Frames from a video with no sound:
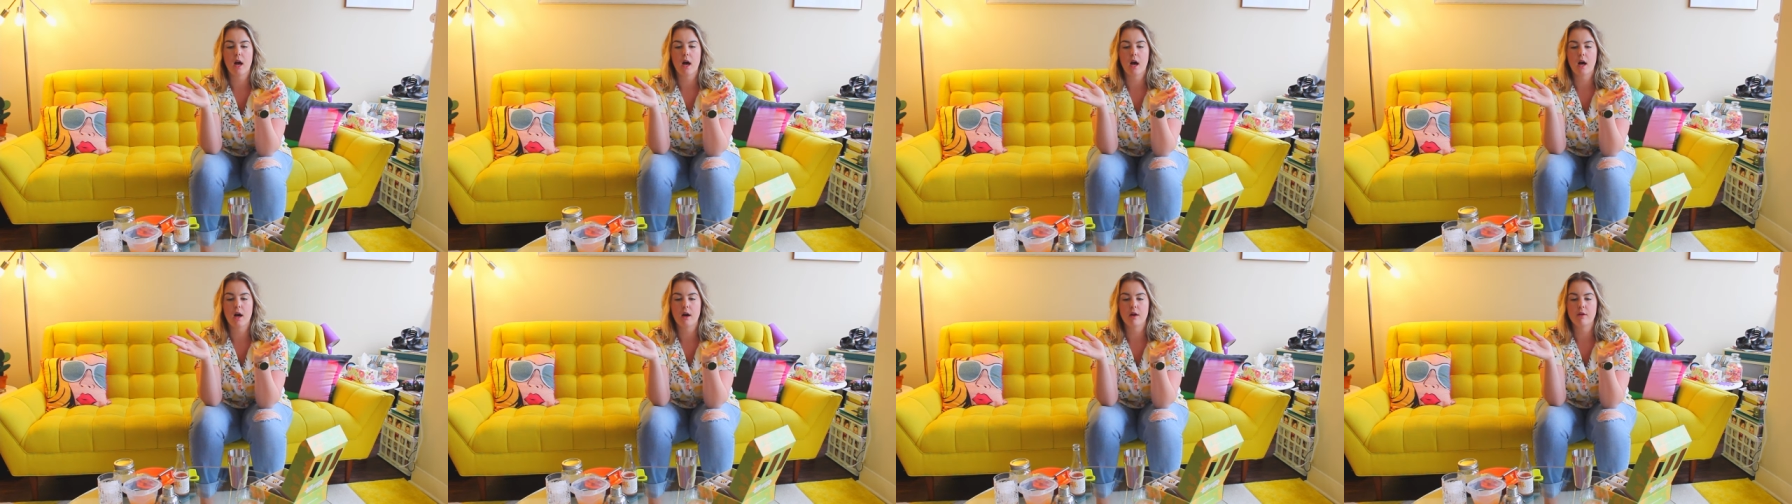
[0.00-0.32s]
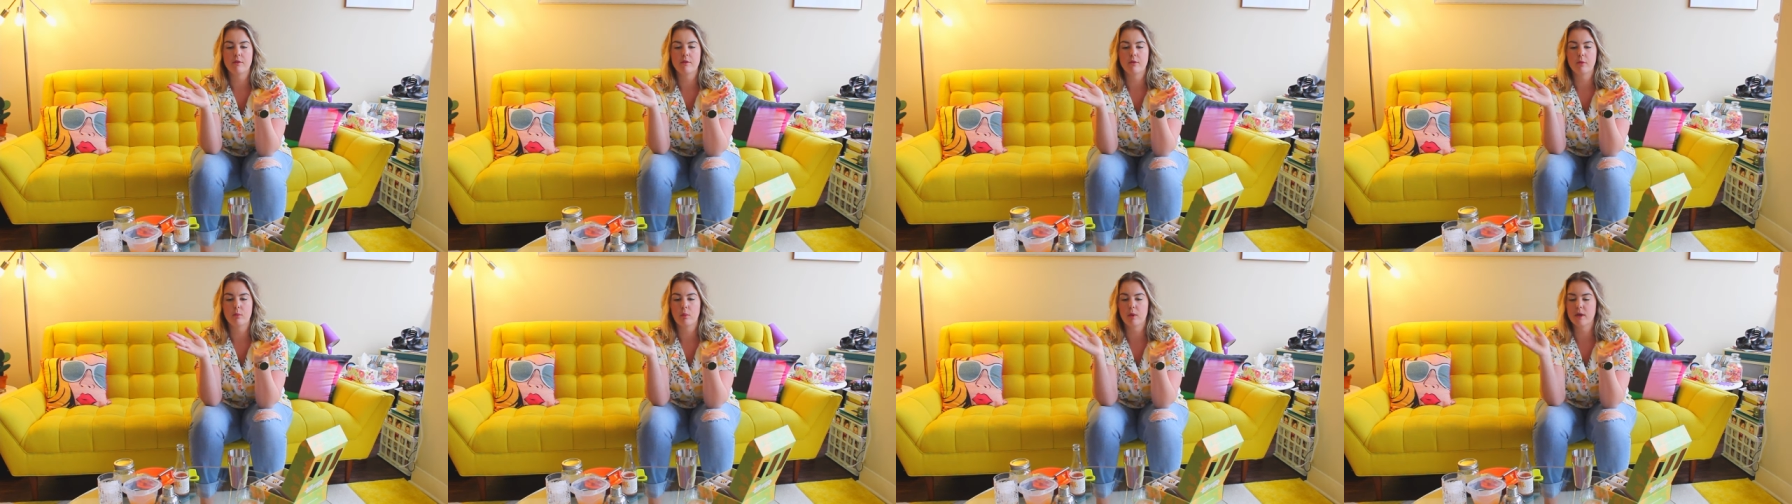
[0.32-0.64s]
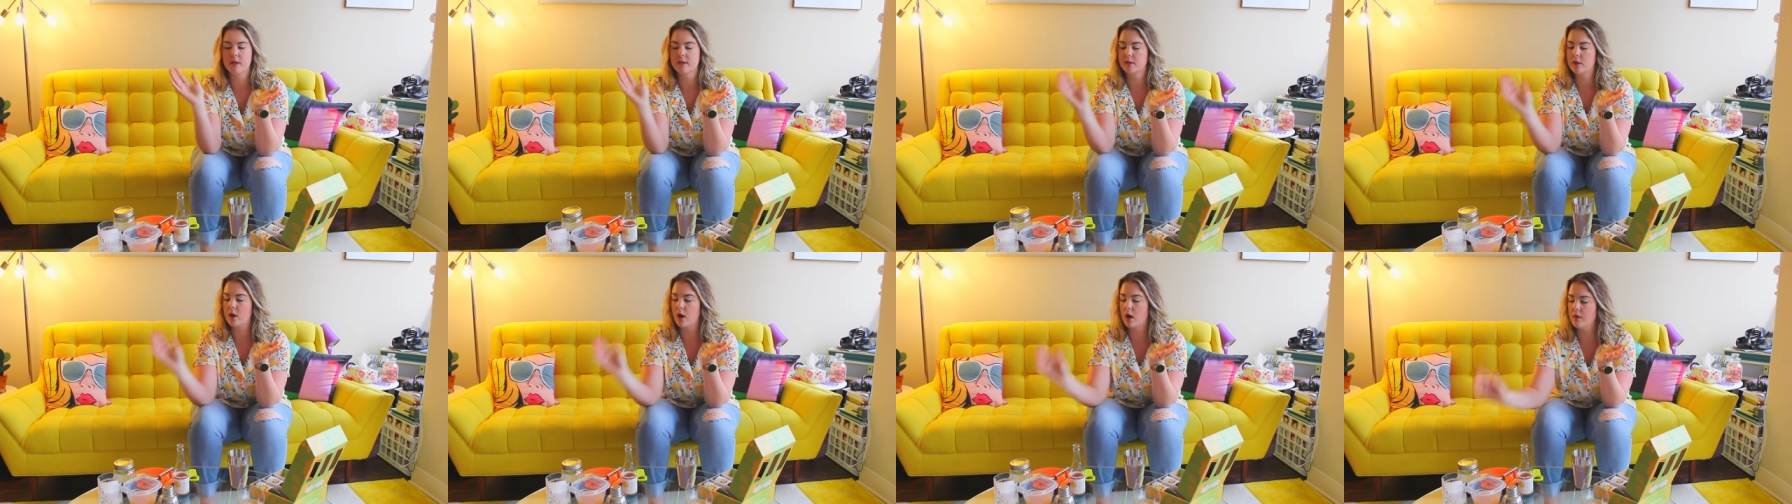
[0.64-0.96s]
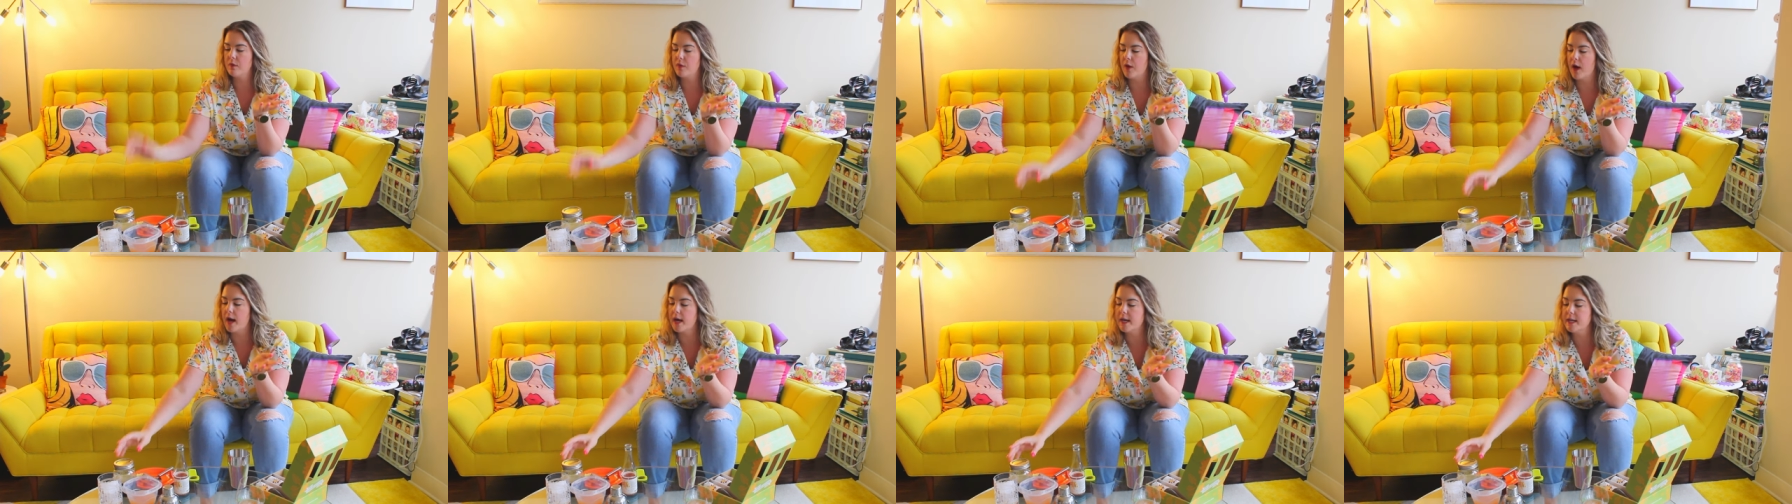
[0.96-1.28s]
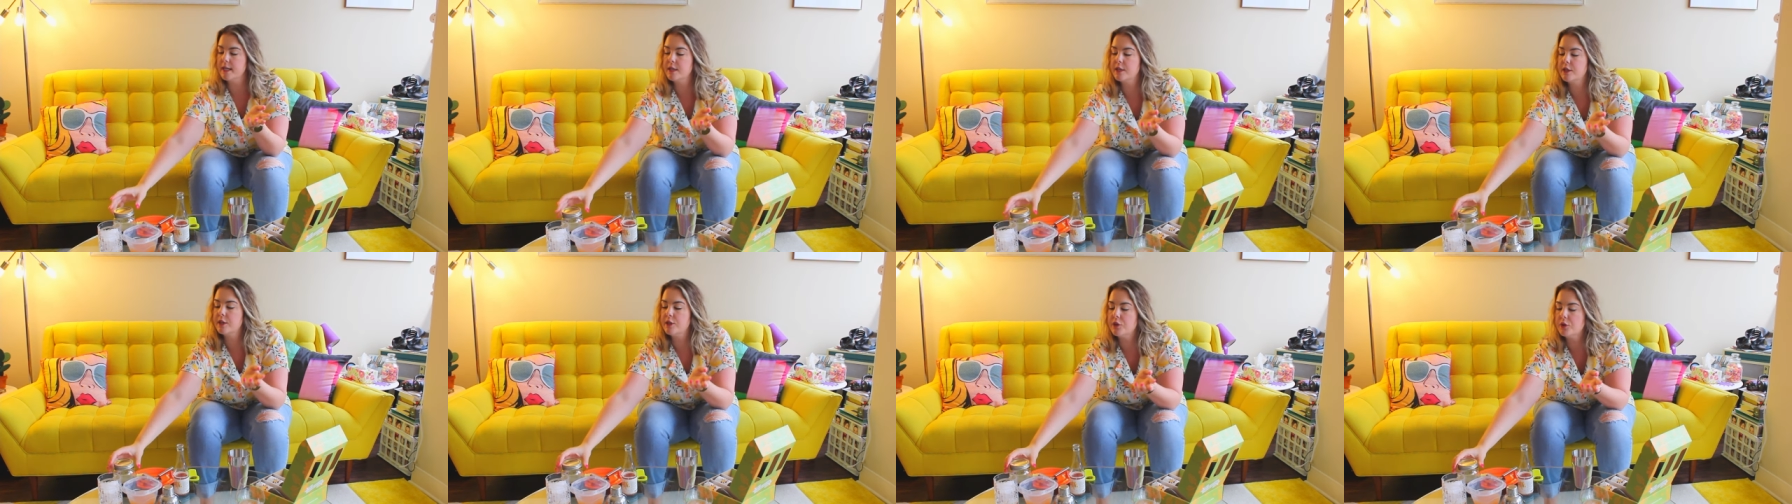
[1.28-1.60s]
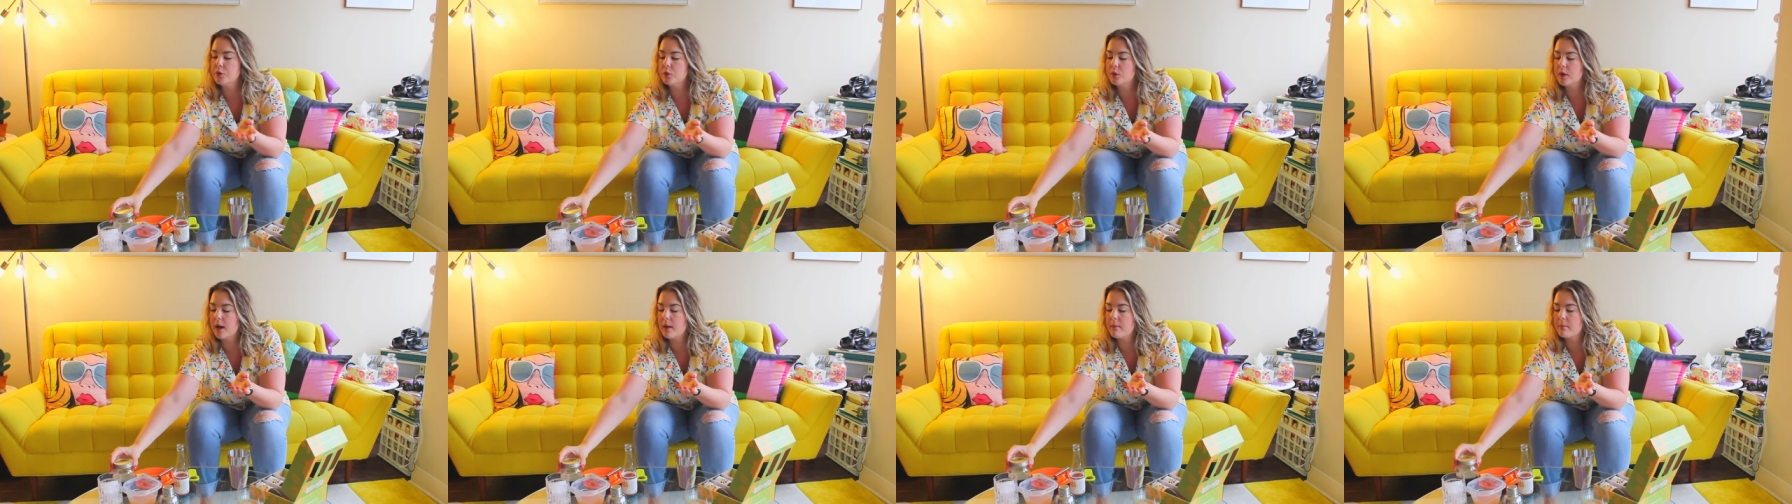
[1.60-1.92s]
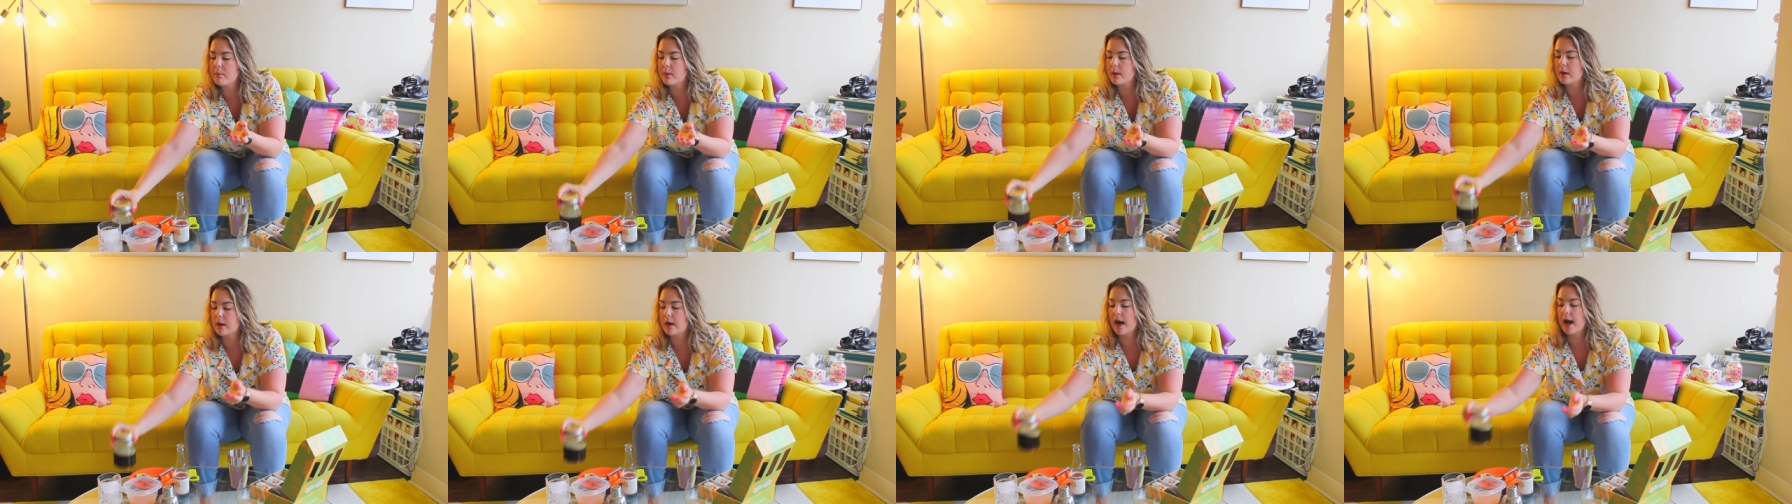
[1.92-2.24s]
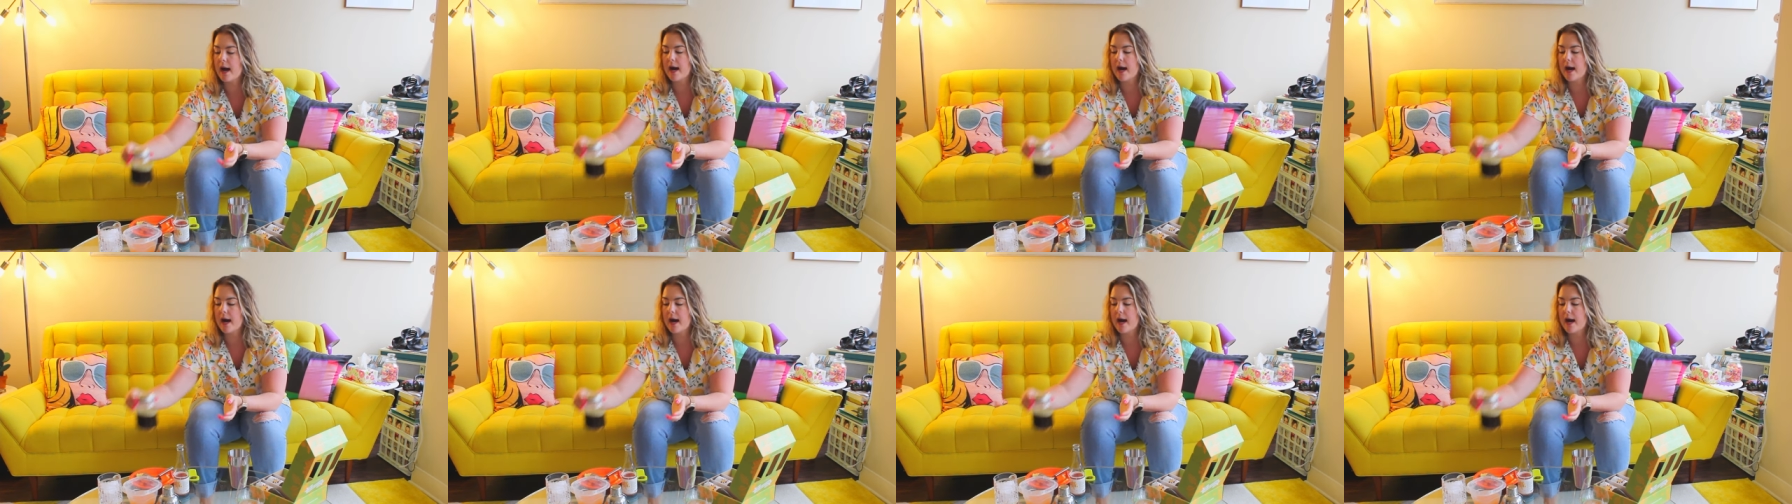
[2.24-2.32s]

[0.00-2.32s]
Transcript: of what is called the honey cucumber.